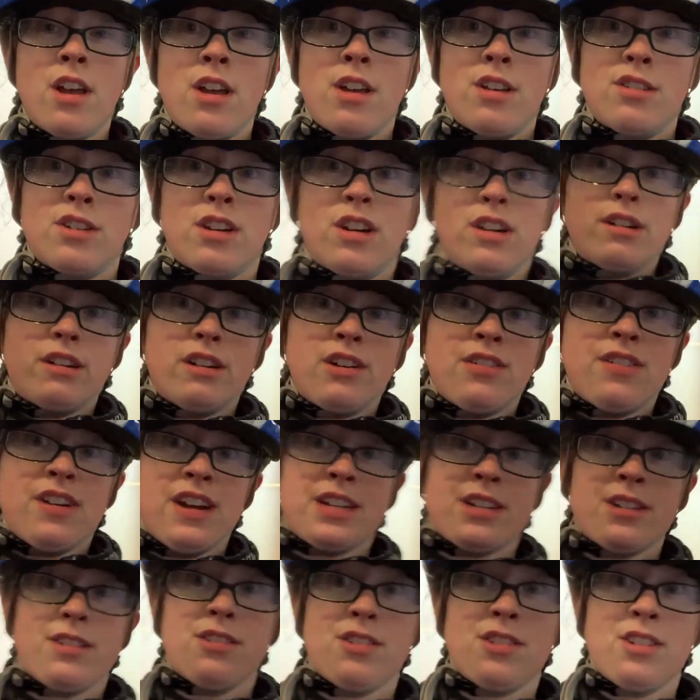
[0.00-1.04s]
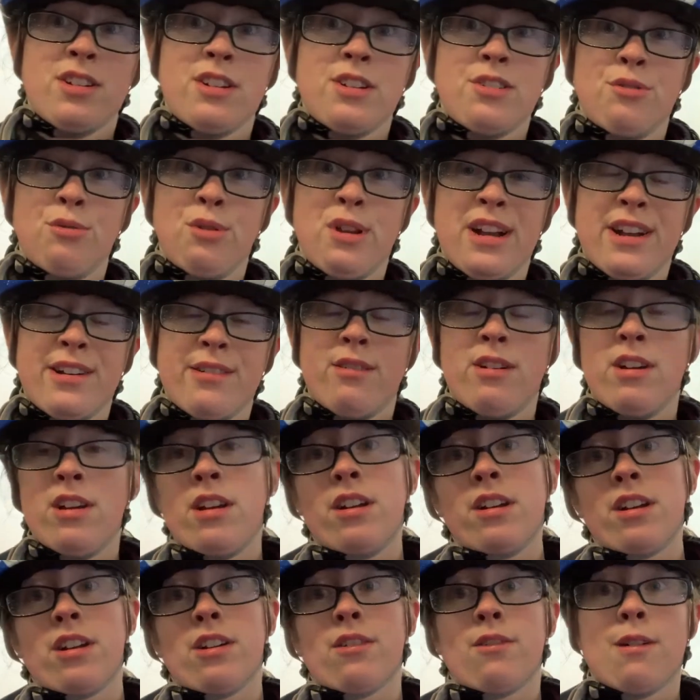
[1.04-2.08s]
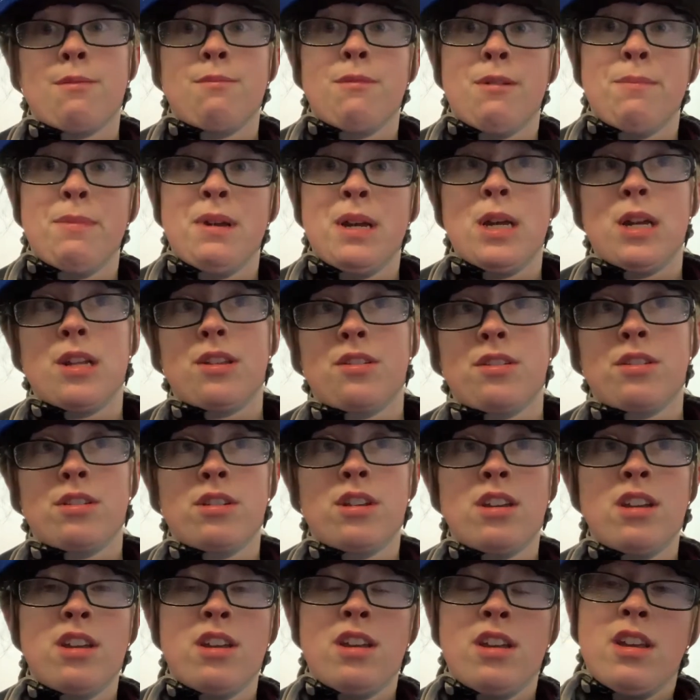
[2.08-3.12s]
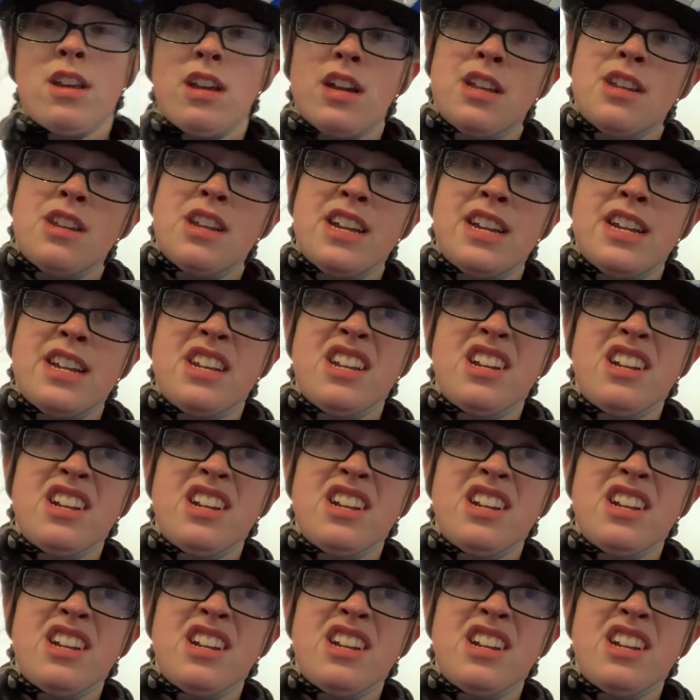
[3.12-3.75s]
So I've had a cycle now, gonna grab my bits and then